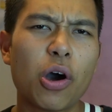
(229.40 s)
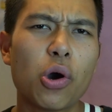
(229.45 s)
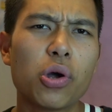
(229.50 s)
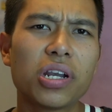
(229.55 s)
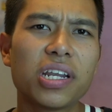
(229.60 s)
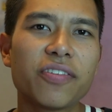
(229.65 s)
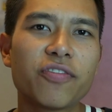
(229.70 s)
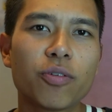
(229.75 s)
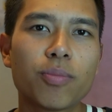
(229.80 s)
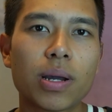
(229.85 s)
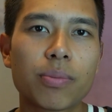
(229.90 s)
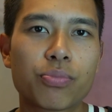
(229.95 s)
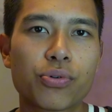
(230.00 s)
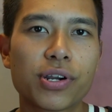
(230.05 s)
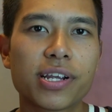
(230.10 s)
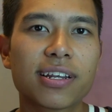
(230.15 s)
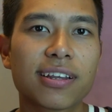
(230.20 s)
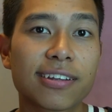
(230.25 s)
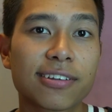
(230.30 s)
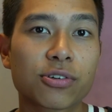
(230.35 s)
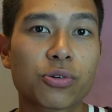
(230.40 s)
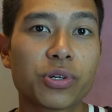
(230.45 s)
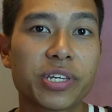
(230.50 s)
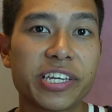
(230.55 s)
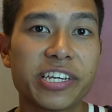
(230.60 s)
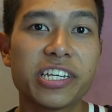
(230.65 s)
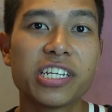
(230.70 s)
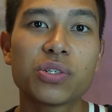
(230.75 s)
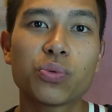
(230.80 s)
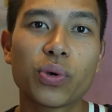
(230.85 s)
only for my preclinical
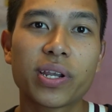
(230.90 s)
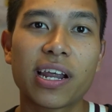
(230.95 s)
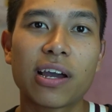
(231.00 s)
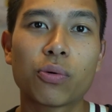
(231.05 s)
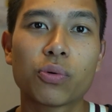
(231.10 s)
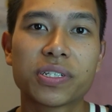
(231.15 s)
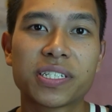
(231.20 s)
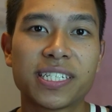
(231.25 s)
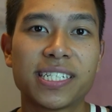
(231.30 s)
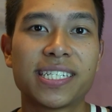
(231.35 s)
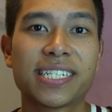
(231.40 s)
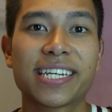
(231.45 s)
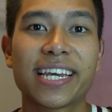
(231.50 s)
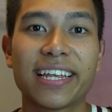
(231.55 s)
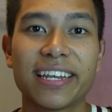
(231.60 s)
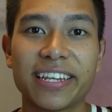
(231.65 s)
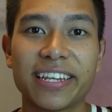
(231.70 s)
years when I was sitting at